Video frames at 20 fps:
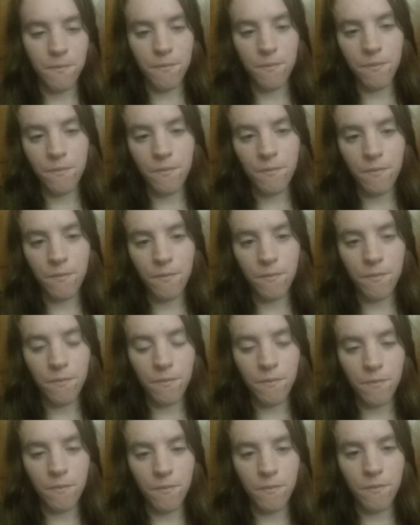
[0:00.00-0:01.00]

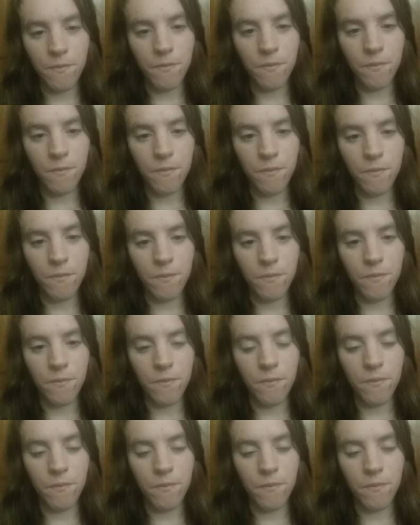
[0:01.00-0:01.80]
(silence)